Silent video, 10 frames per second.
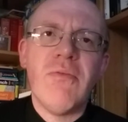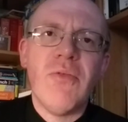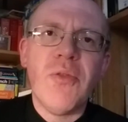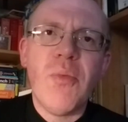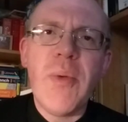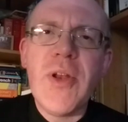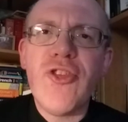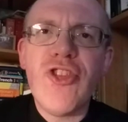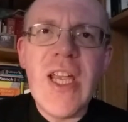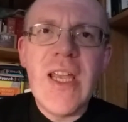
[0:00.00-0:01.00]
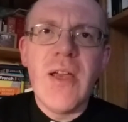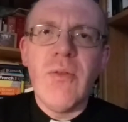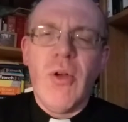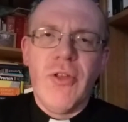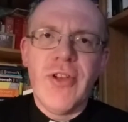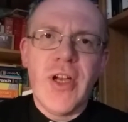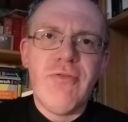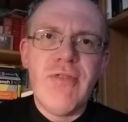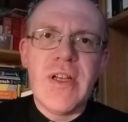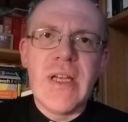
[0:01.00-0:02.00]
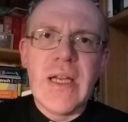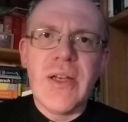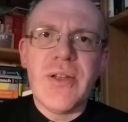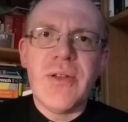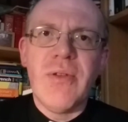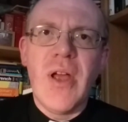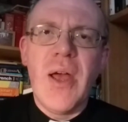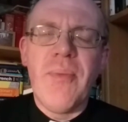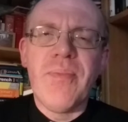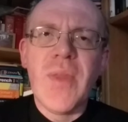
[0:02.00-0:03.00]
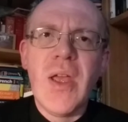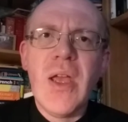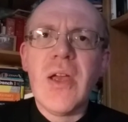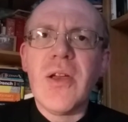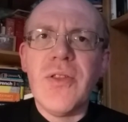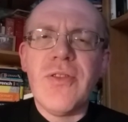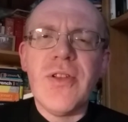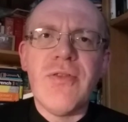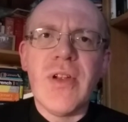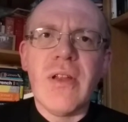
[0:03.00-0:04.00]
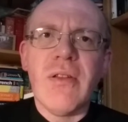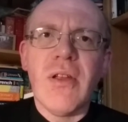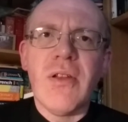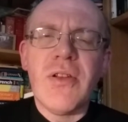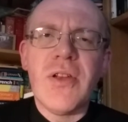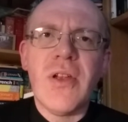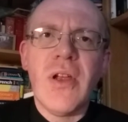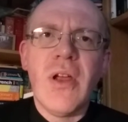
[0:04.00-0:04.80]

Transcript: what a blooming cheek it was that I'd written it, um, considering that